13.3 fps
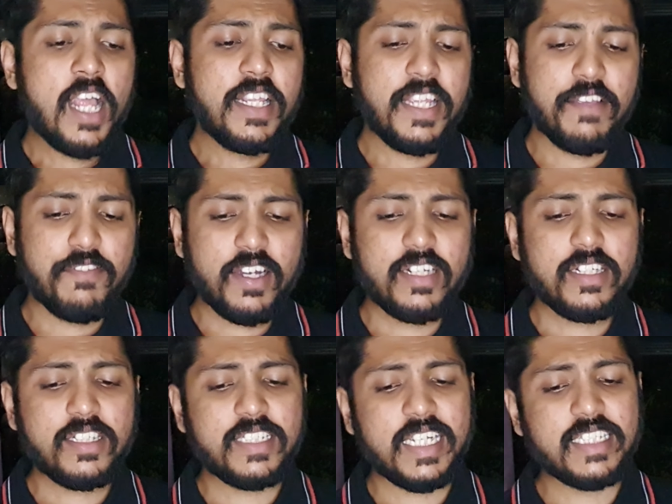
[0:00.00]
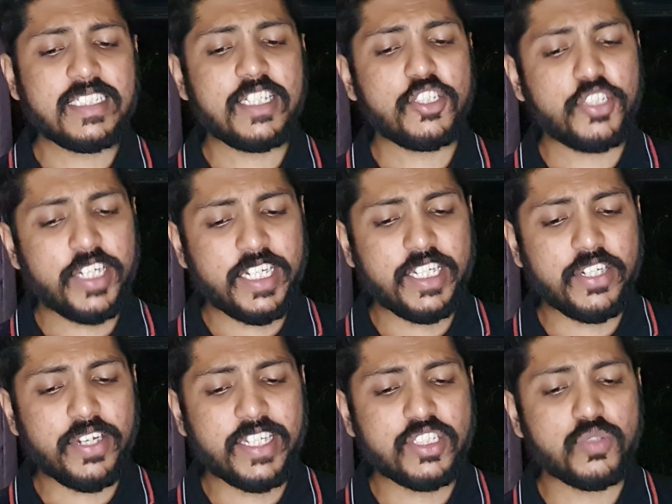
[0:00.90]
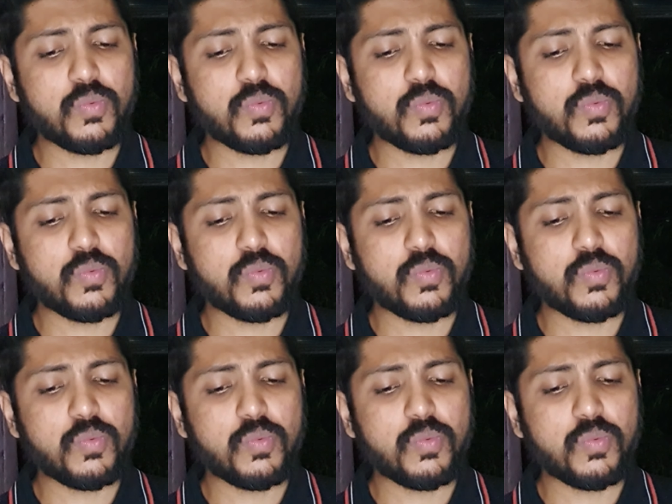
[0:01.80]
Nevada Test and Training Range,